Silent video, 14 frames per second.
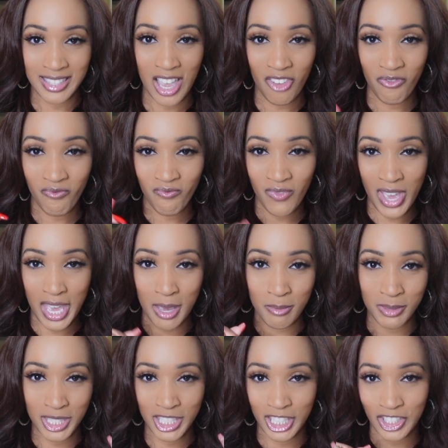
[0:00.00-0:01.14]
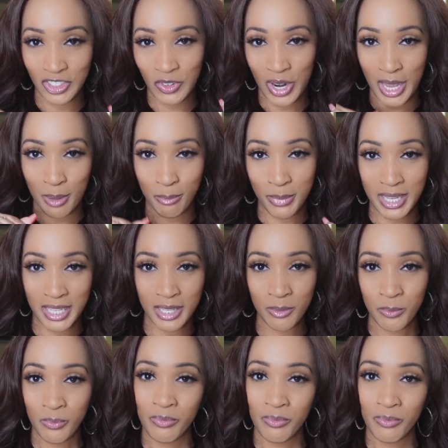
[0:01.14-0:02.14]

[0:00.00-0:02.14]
that fabulous subscribe button